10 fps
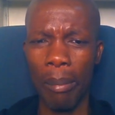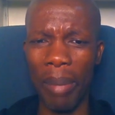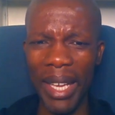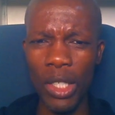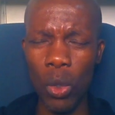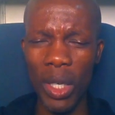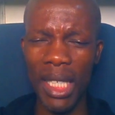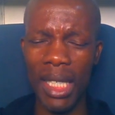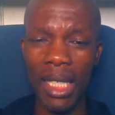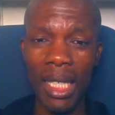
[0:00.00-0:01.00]
based on a
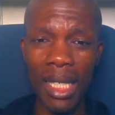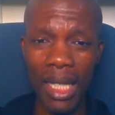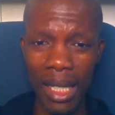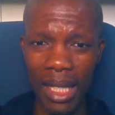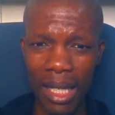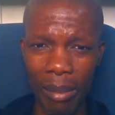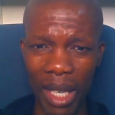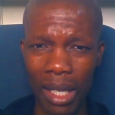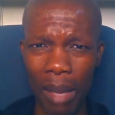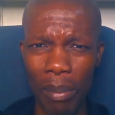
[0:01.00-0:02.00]
certain system
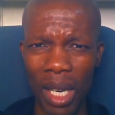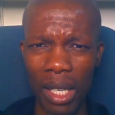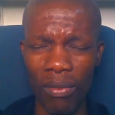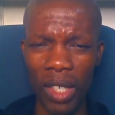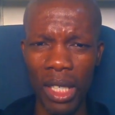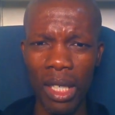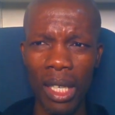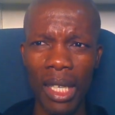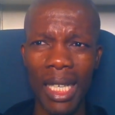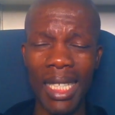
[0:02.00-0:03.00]
that they believe in,
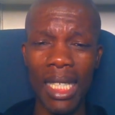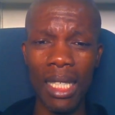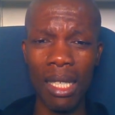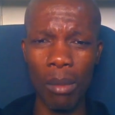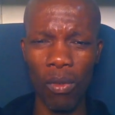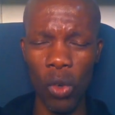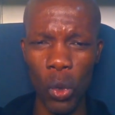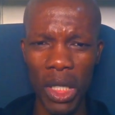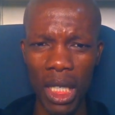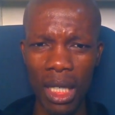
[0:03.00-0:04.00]
a system of
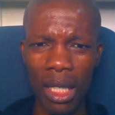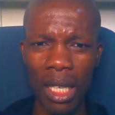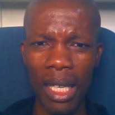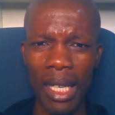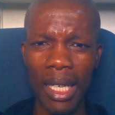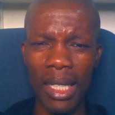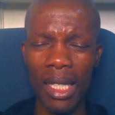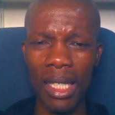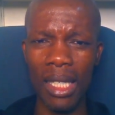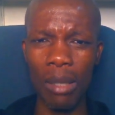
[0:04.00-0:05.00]
looting, a
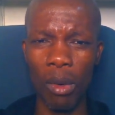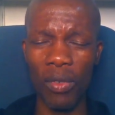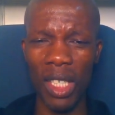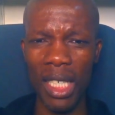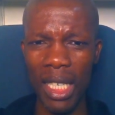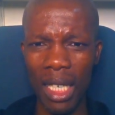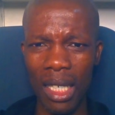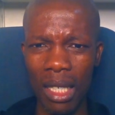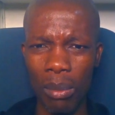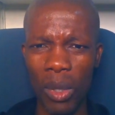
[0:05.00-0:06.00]
system of
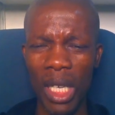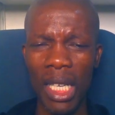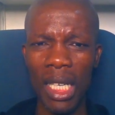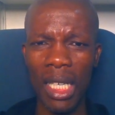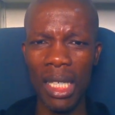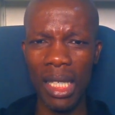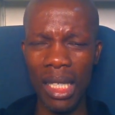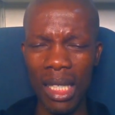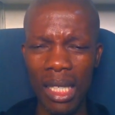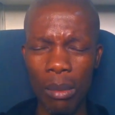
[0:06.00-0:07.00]
dictatorship, a
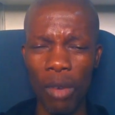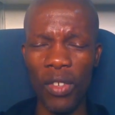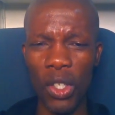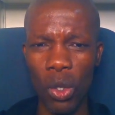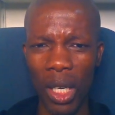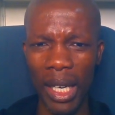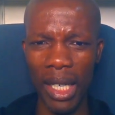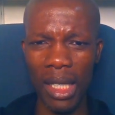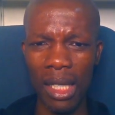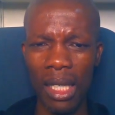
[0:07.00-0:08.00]
system of
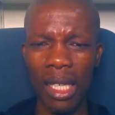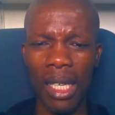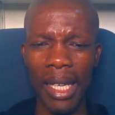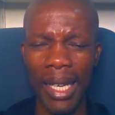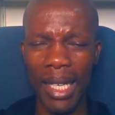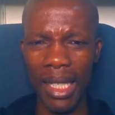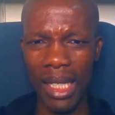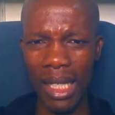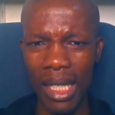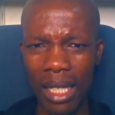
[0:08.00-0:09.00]
intolerance, and a
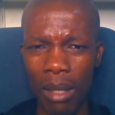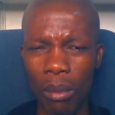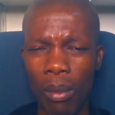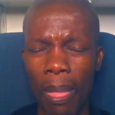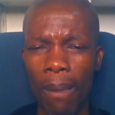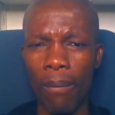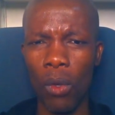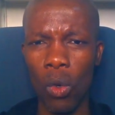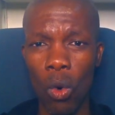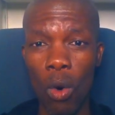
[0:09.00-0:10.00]
system
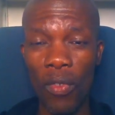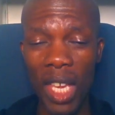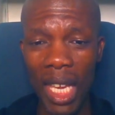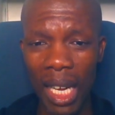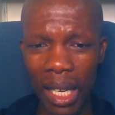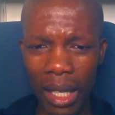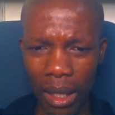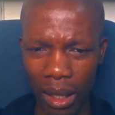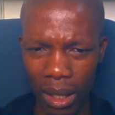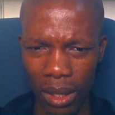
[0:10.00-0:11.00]
of killing
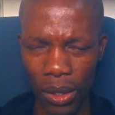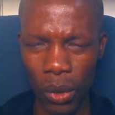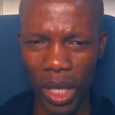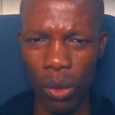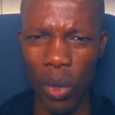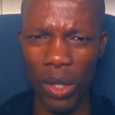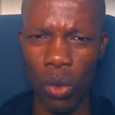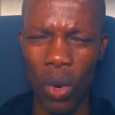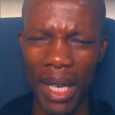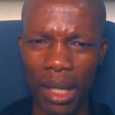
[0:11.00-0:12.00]
to get what you
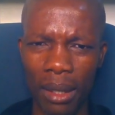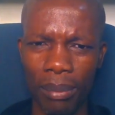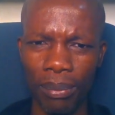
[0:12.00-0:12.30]
want.